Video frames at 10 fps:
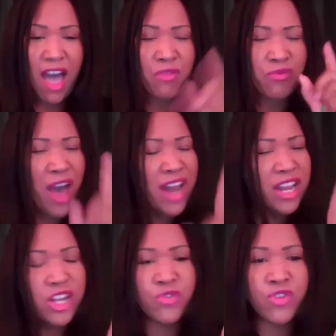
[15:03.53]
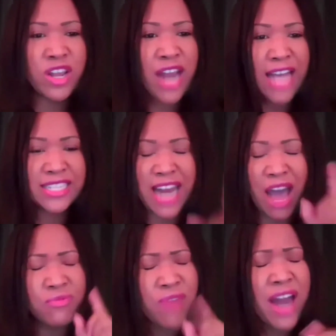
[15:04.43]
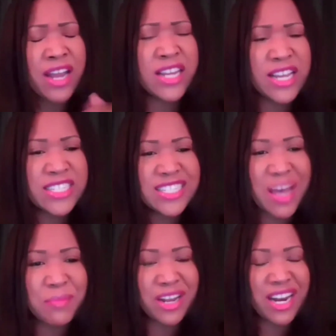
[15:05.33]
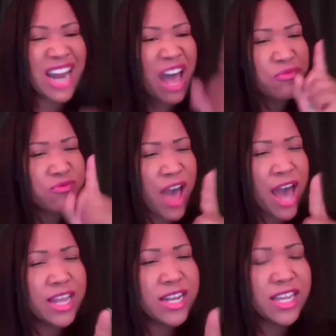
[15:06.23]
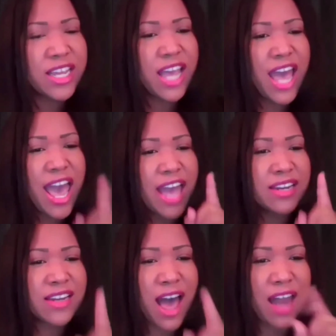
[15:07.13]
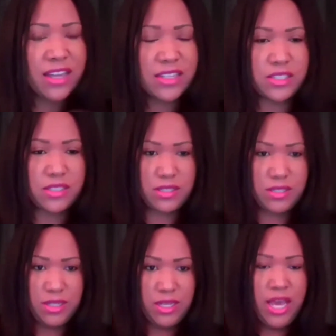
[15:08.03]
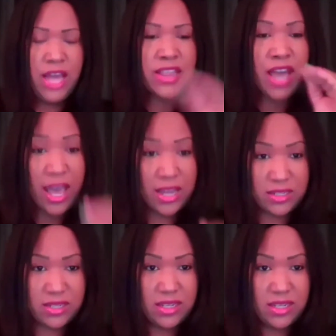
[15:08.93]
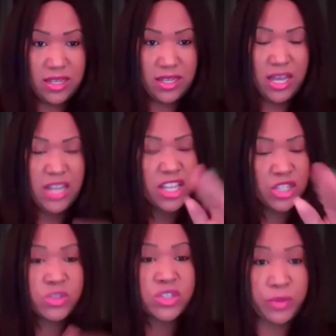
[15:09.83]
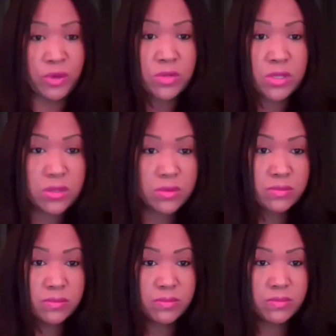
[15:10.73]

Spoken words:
I finally realized, and I finally accepted, and I finally acknowledged that this was abuse.